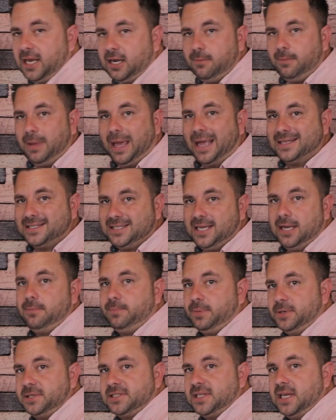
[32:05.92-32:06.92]
him at
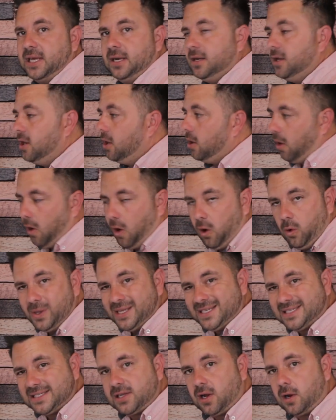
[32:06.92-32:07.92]
10%.
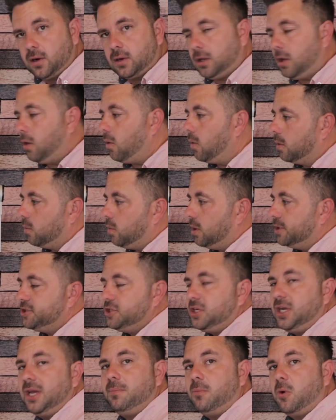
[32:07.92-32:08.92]
Always start lower. Once
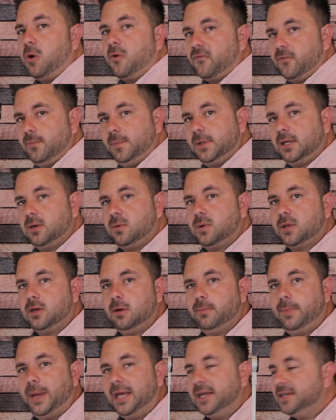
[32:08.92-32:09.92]
you get more familiar with your
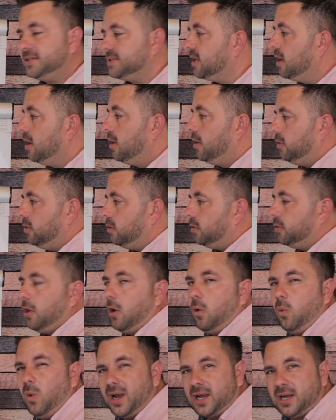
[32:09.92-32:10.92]
banks, you'll know
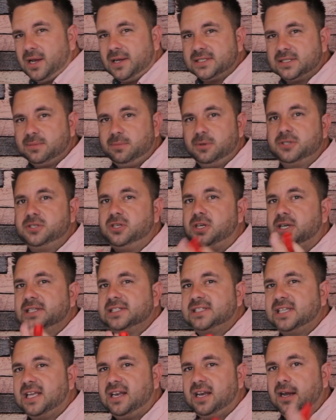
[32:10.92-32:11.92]
what customers you can
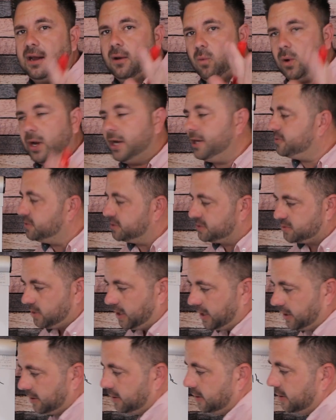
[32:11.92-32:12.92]
send in at what interest
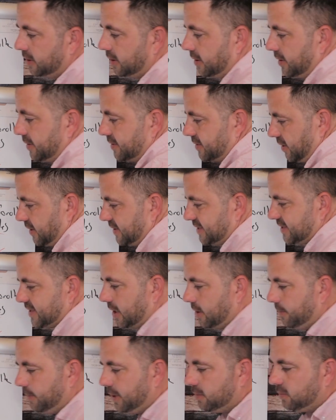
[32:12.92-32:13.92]
rate. So let's send
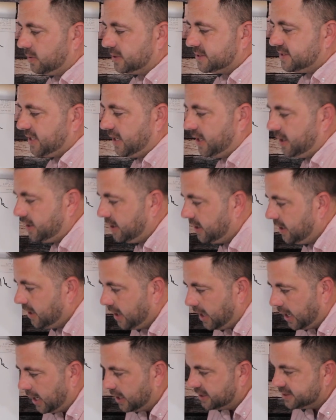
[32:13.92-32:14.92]
him in with 10,
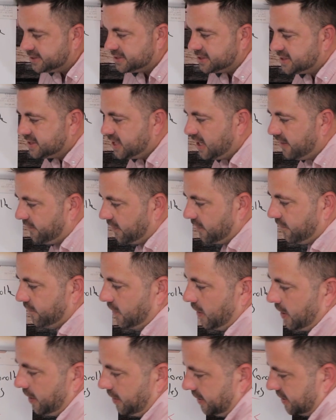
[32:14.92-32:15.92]
and let's just say for
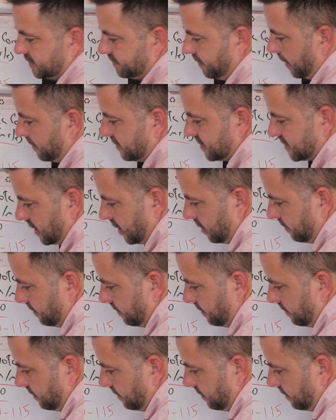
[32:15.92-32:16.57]
fun, his payment's going to